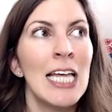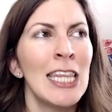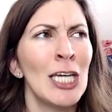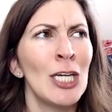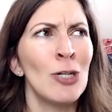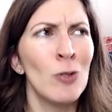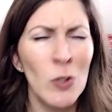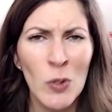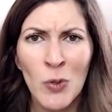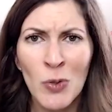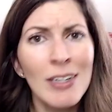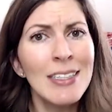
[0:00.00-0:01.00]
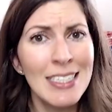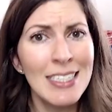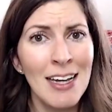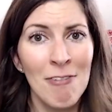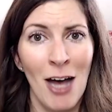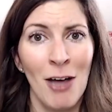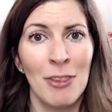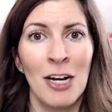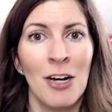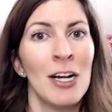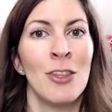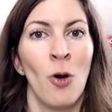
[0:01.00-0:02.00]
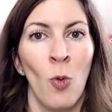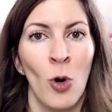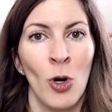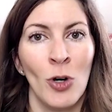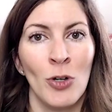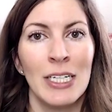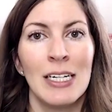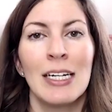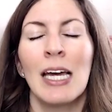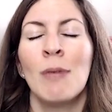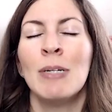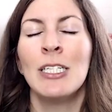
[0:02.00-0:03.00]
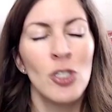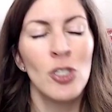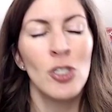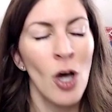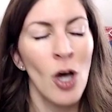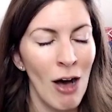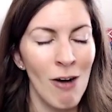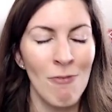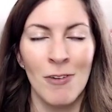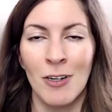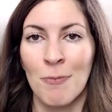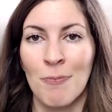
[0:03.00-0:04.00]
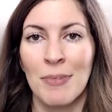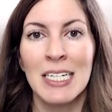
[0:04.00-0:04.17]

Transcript: that you do good stuff out there in the world can be so helpful,